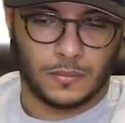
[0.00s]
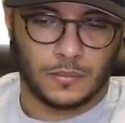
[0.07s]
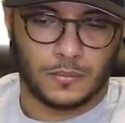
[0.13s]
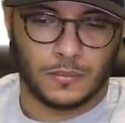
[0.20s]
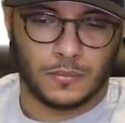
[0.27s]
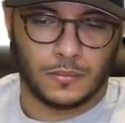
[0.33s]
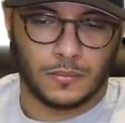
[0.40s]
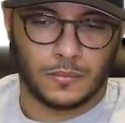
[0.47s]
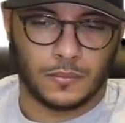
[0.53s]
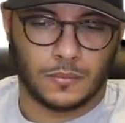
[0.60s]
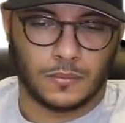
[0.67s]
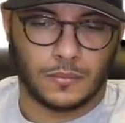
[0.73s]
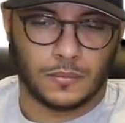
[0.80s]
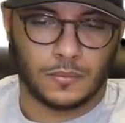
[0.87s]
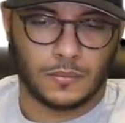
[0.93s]

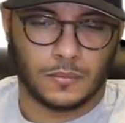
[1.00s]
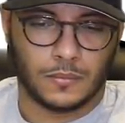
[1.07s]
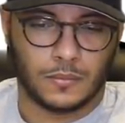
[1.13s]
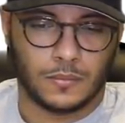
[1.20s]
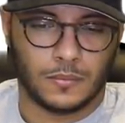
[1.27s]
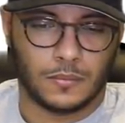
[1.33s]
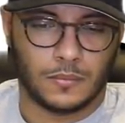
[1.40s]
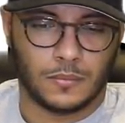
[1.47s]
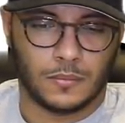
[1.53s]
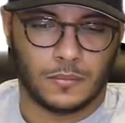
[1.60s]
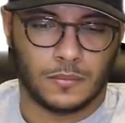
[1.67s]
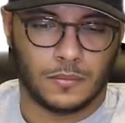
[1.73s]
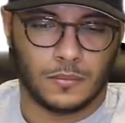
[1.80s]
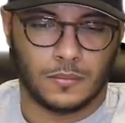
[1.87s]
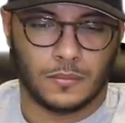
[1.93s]

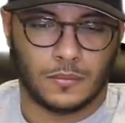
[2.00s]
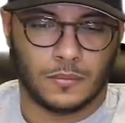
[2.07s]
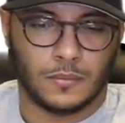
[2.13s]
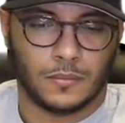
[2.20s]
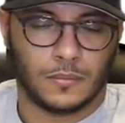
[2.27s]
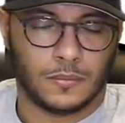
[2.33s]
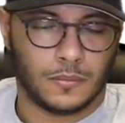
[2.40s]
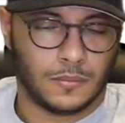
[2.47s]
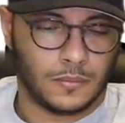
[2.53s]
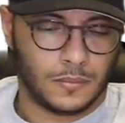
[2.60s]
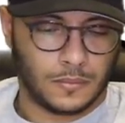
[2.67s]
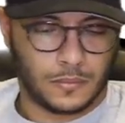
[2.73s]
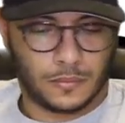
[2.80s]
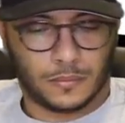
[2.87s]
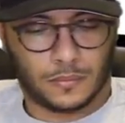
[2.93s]

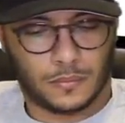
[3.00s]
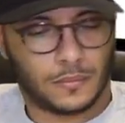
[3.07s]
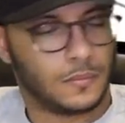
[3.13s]
[no speech]